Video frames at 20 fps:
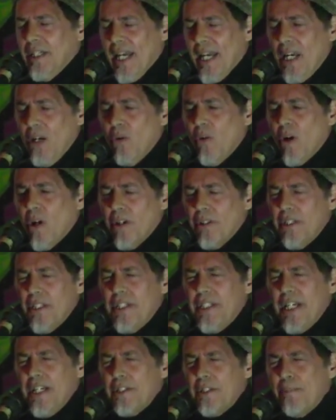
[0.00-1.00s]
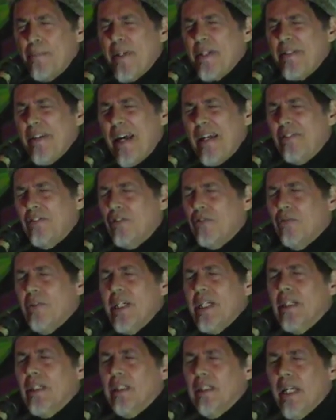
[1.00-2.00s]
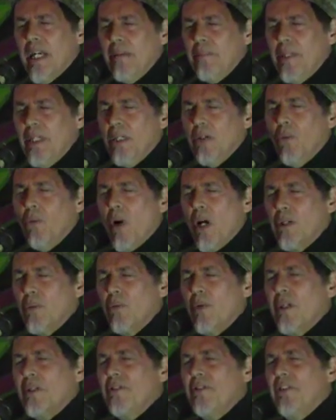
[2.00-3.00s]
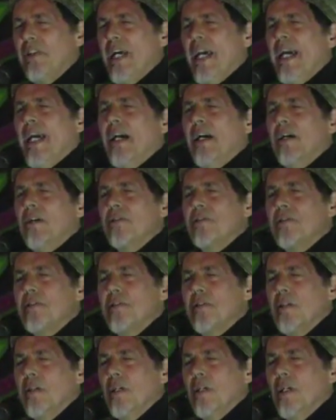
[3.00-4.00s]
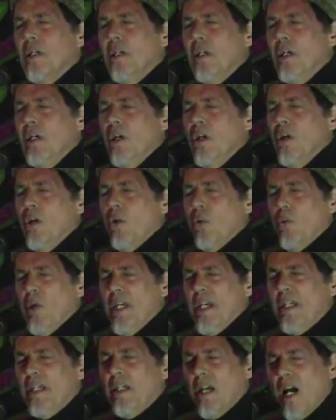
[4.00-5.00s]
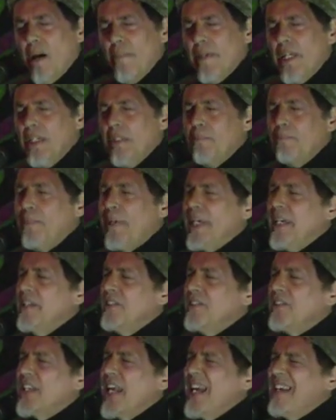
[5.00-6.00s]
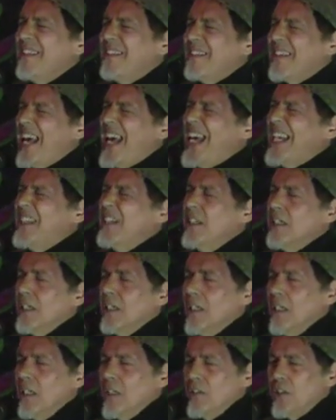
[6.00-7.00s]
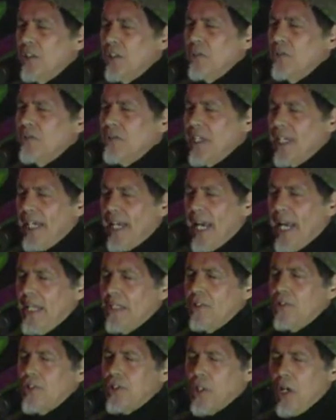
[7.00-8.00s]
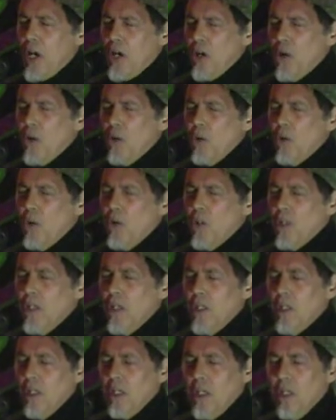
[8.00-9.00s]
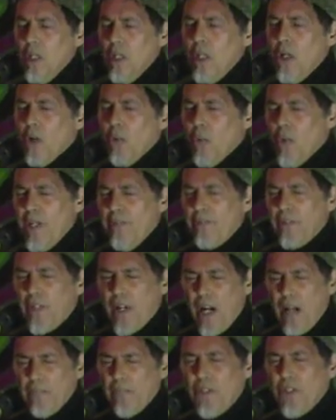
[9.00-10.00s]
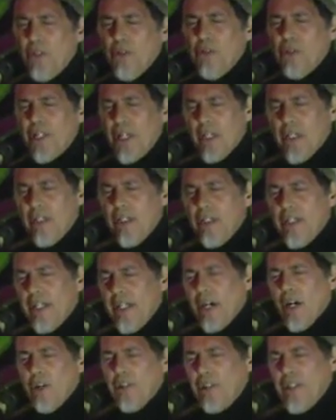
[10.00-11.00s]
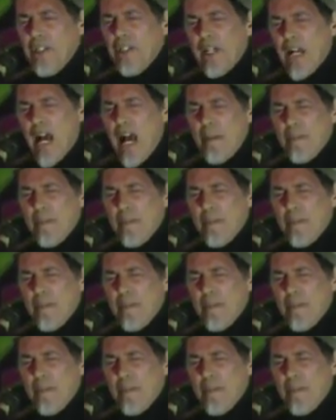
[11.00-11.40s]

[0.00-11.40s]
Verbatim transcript: they were the dispossessed reclaiming what was theirs. We come in peace, they said, to dig and sow. We've come to till the earth in